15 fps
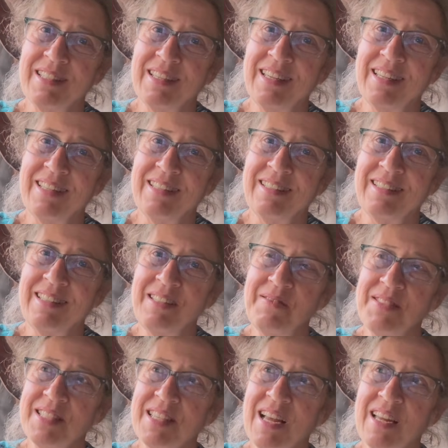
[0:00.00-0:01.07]
and it
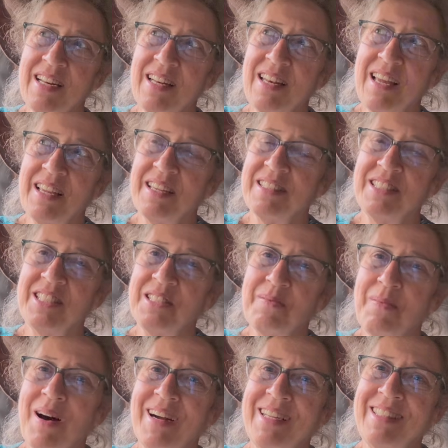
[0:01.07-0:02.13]
was kind of like just
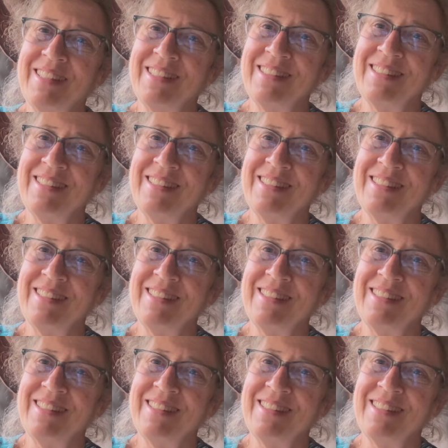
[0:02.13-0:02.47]
mine.